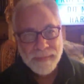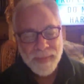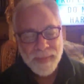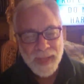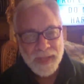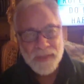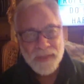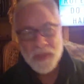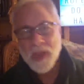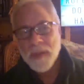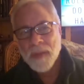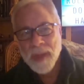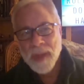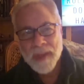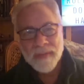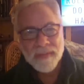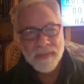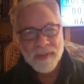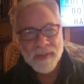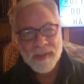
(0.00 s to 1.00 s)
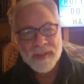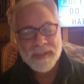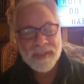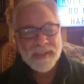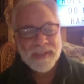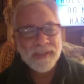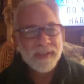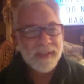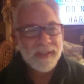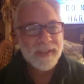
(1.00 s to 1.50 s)
It's all my fault.
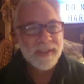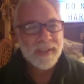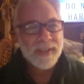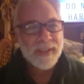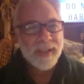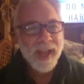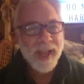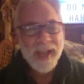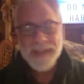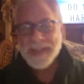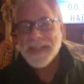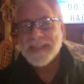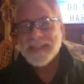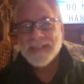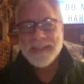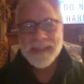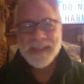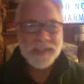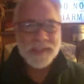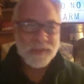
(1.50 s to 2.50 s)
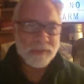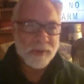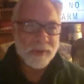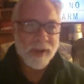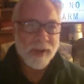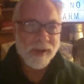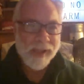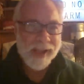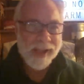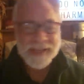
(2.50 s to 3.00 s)
I did this
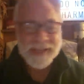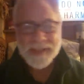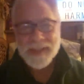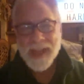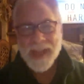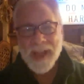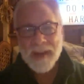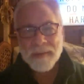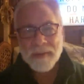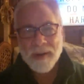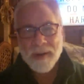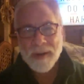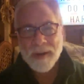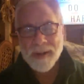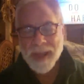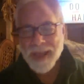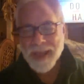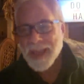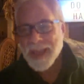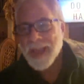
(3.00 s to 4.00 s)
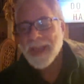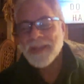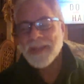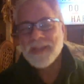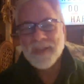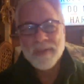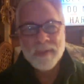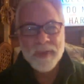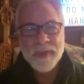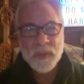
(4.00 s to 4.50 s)
wrong. I did that wrong. I gained
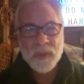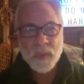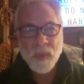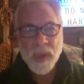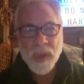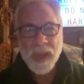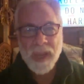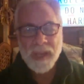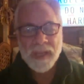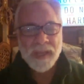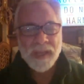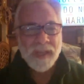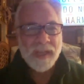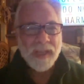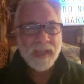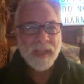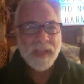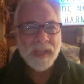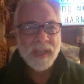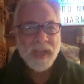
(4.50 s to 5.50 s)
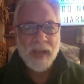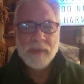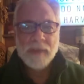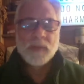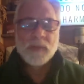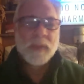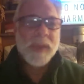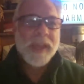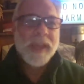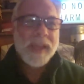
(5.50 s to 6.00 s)
too much weight. I
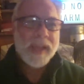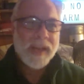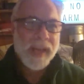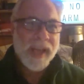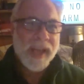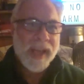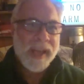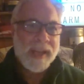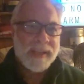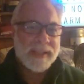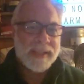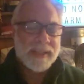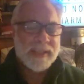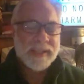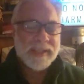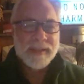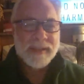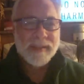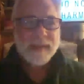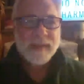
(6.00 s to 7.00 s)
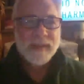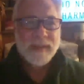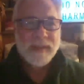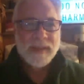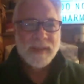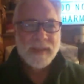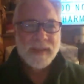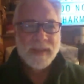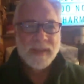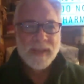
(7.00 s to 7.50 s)
was being an ass.
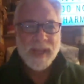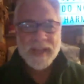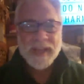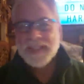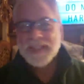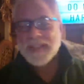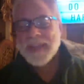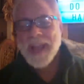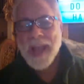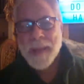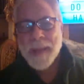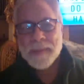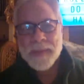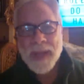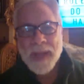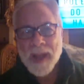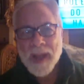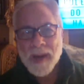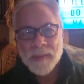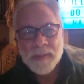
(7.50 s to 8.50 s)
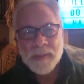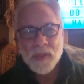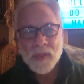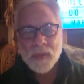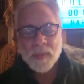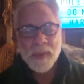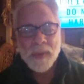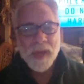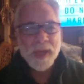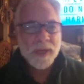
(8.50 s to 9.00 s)
I snapped on him too
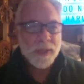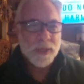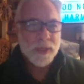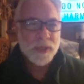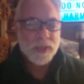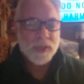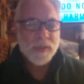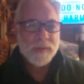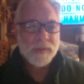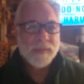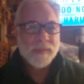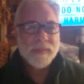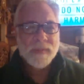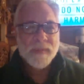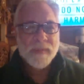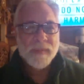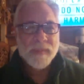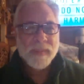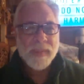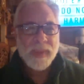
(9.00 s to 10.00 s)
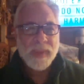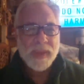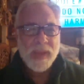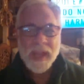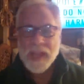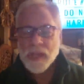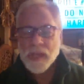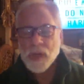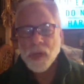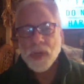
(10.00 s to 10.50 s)
much.
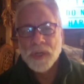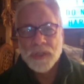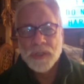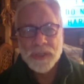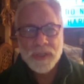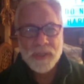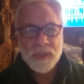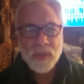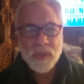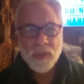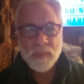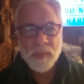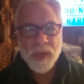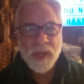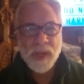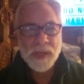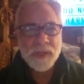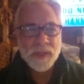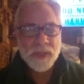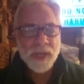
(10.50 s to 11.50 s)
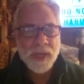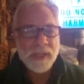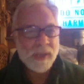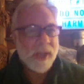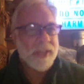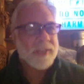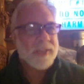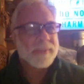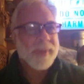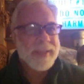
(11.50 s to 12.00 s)
I cursed too much. I
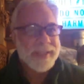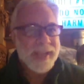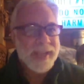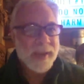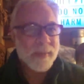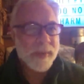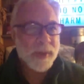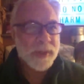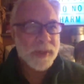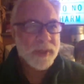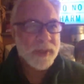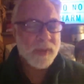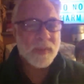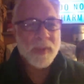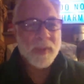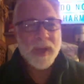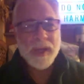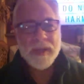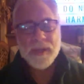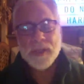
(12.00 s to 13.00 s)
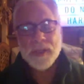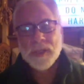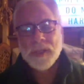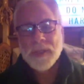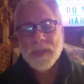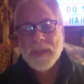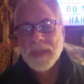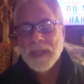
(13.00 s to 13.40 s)
lost my temper too much